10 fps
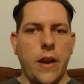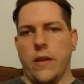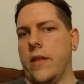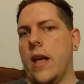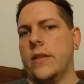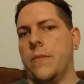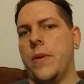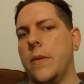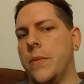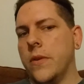Now, lots of
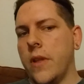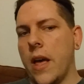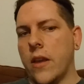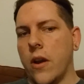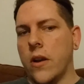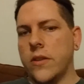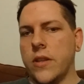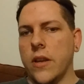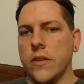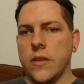people like yard
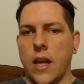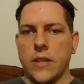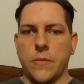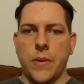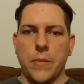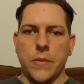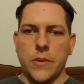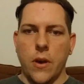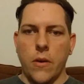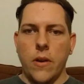sales, lots of people
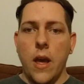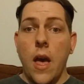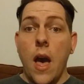don't.